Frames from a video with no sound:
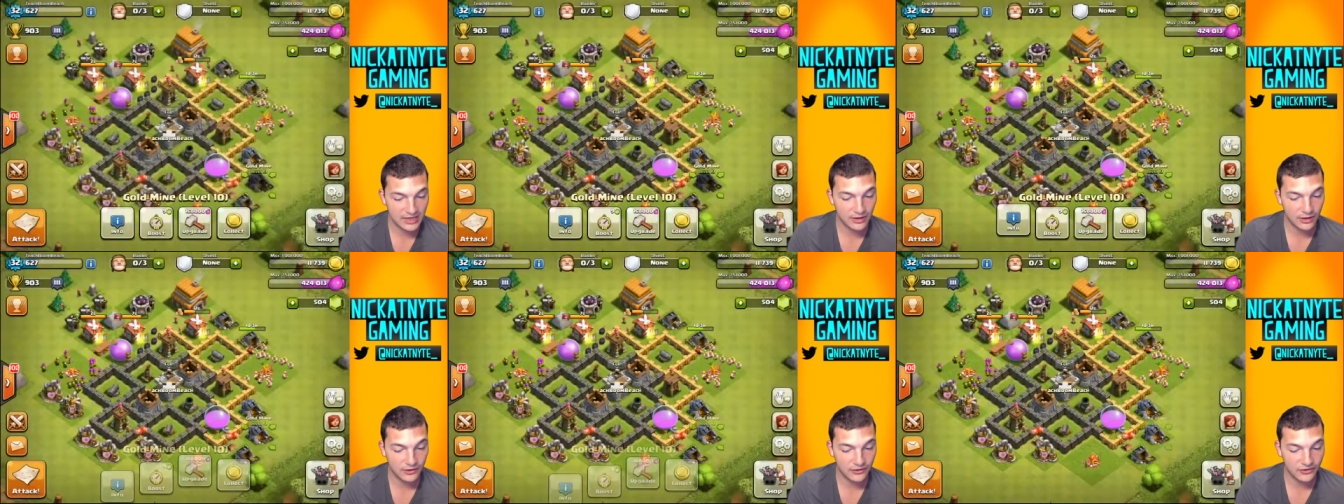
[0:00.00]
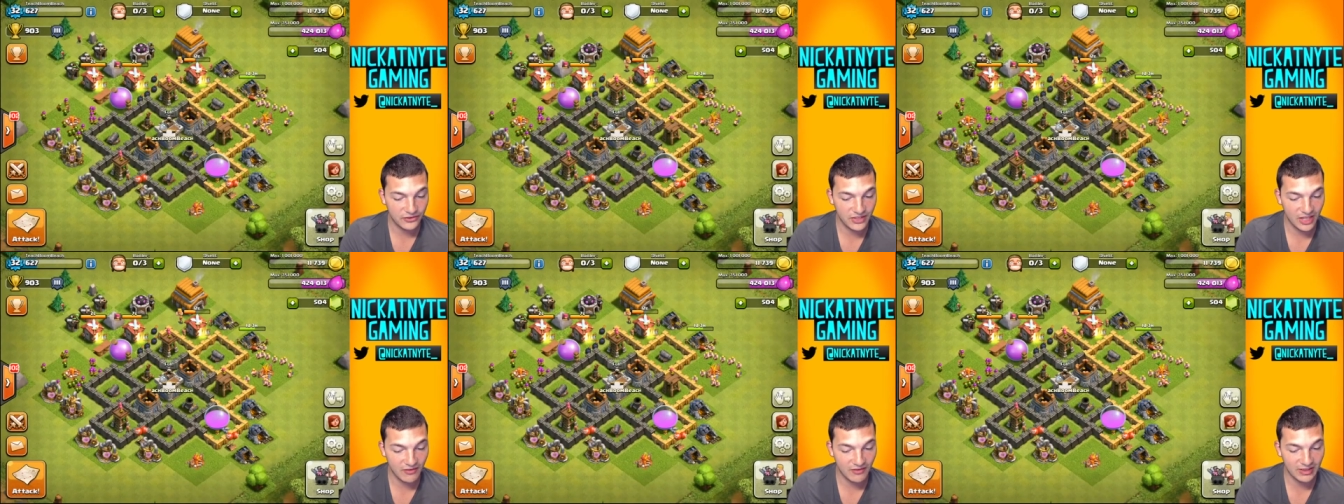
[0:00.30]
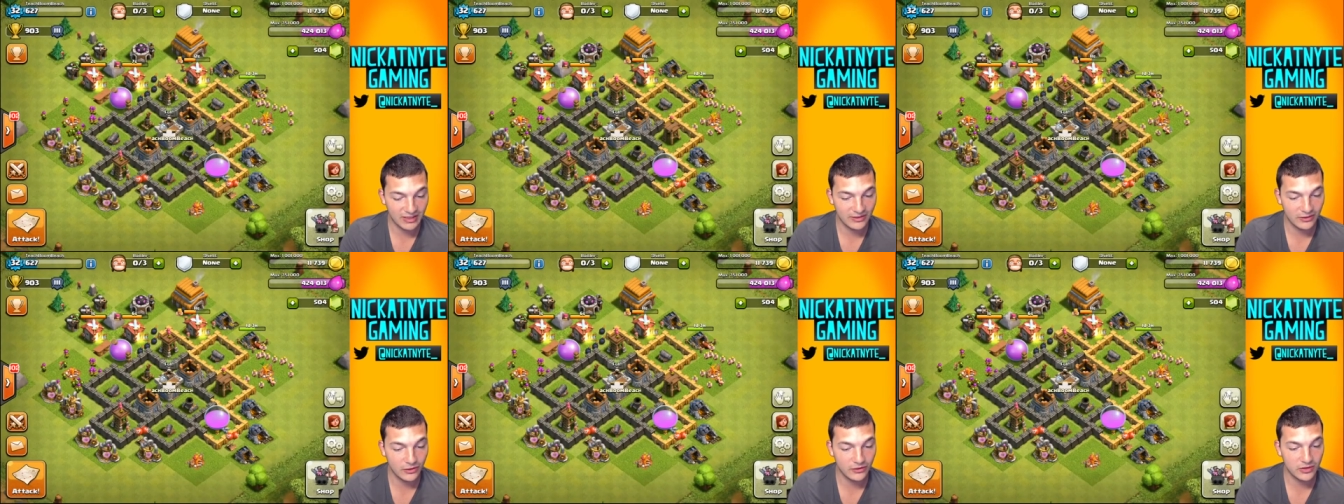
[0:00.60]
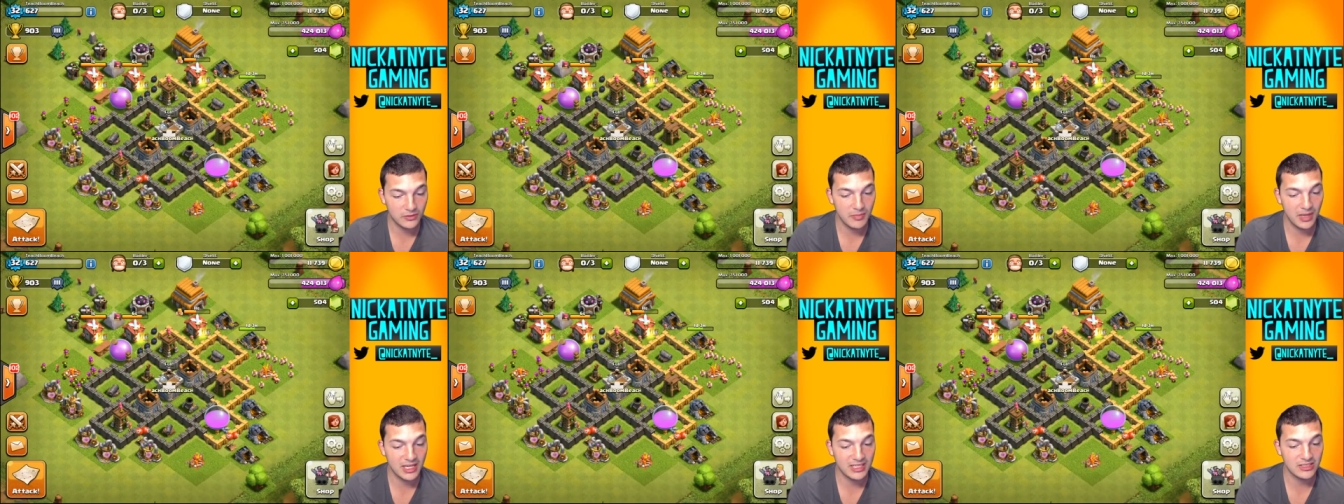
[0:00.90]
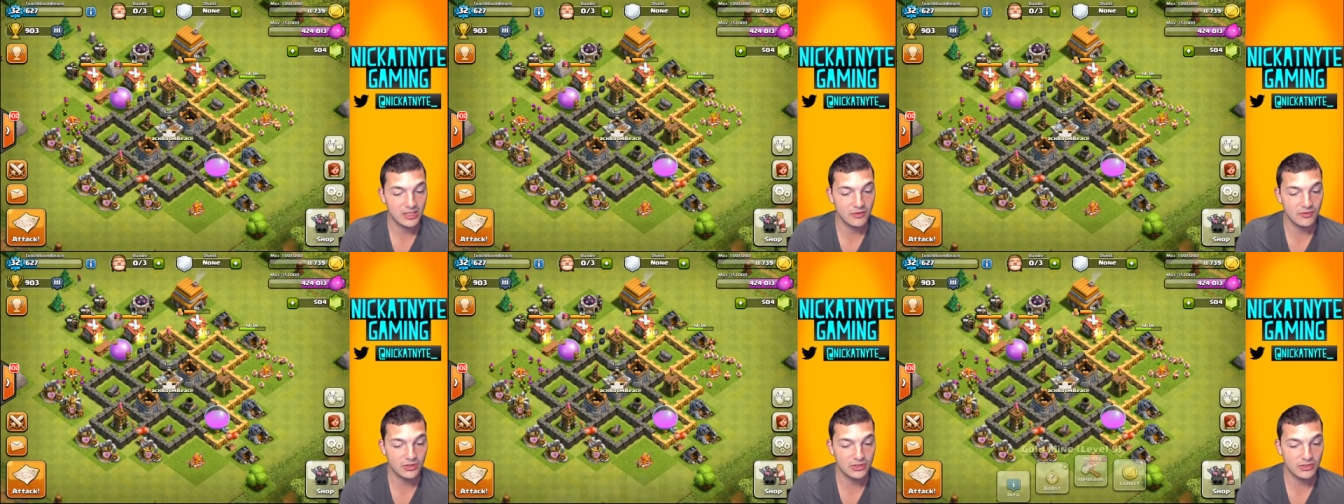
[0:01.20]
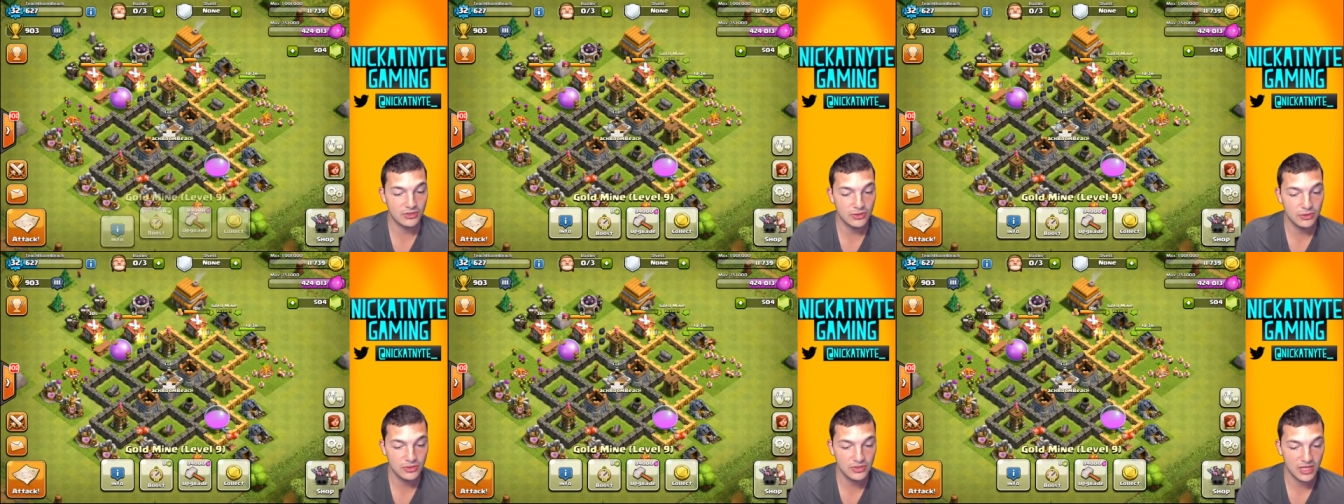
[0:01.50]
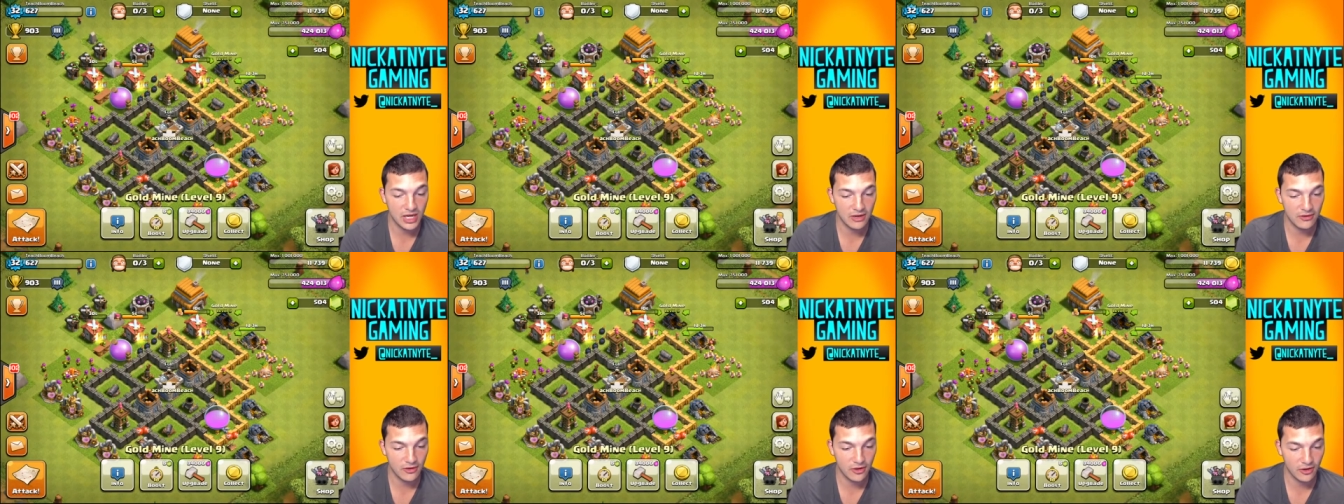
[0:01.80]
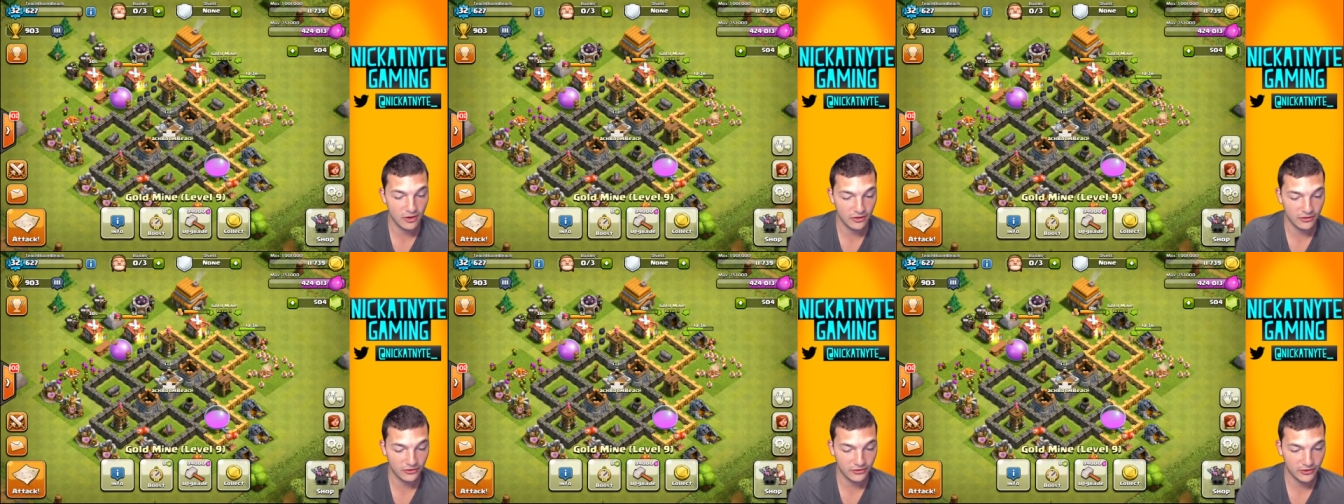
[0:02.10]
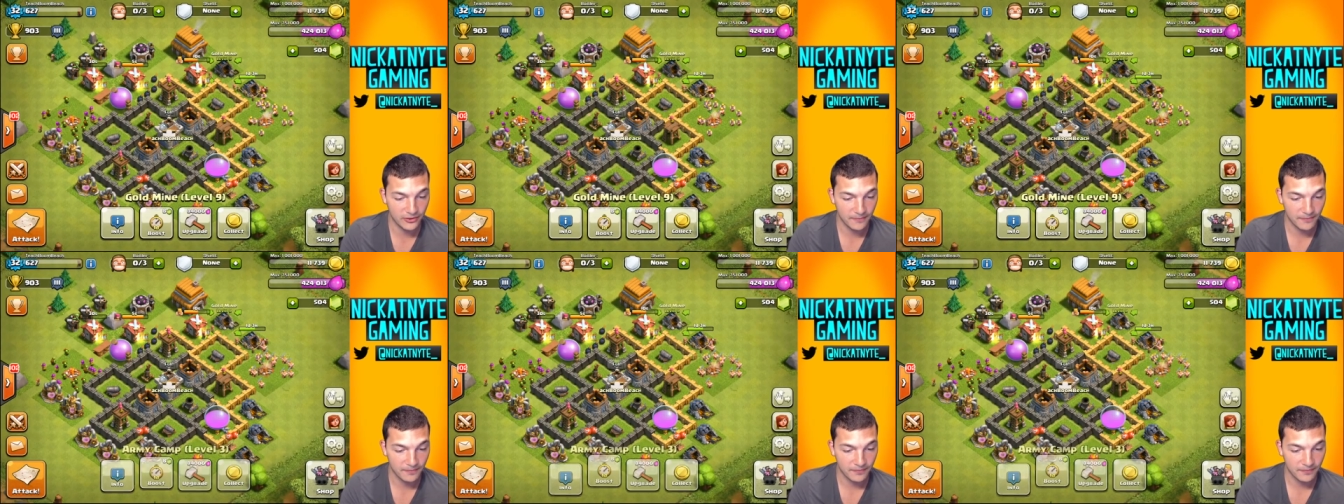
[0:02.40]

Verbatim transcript: Hall 7. So those are maxed out for 2 Town Halls.